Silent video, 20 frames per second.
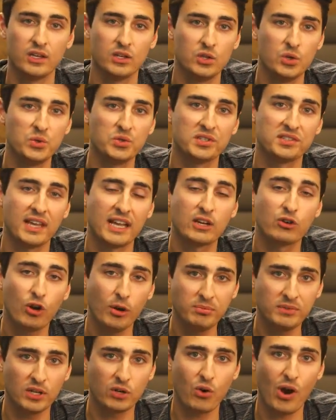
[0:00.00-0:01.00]
uses a
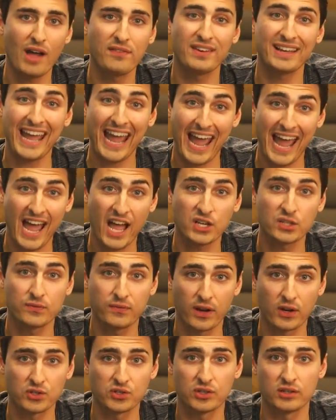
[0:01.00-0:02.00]
cryptographic hash
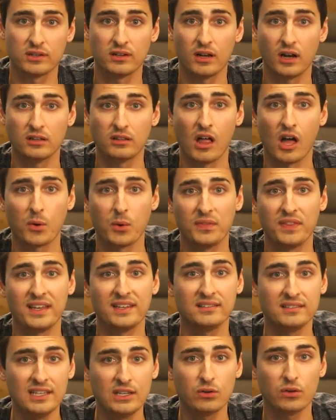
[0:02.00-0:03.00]
function along with a
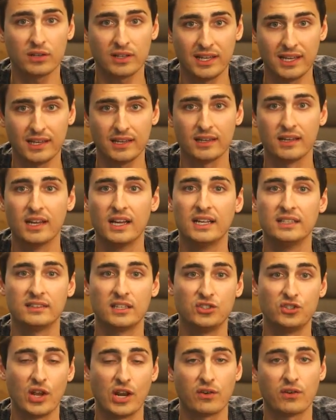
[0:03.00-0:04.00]
secret key to
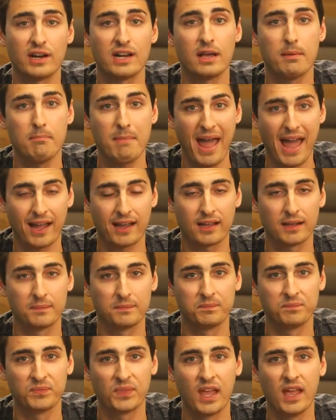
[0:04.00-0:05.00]
generate a MAC.
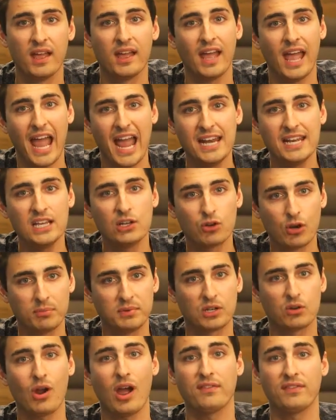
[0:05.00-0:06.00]
Any
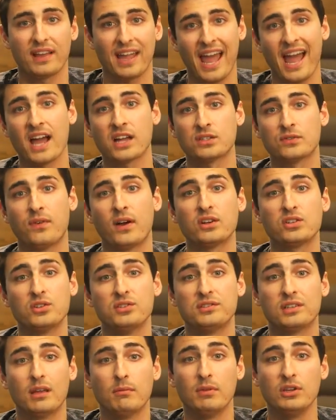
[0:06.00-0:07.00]
cryptographic hash
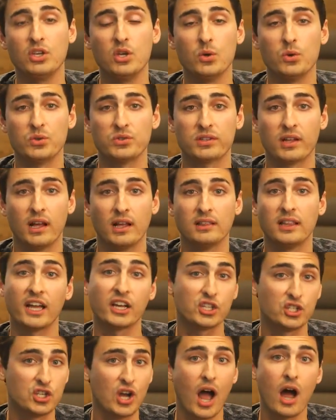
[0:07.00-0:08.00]
functions can be used,
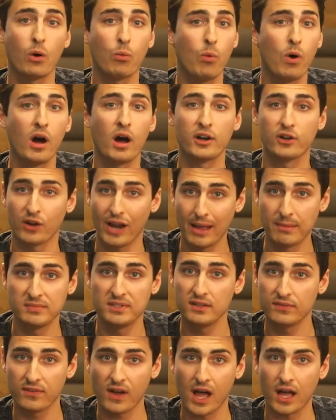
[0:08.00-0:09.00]
like SHA-1 or
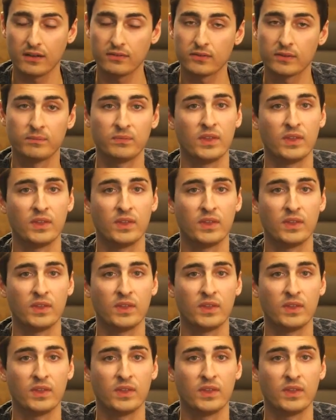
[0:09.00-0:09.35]
MD5,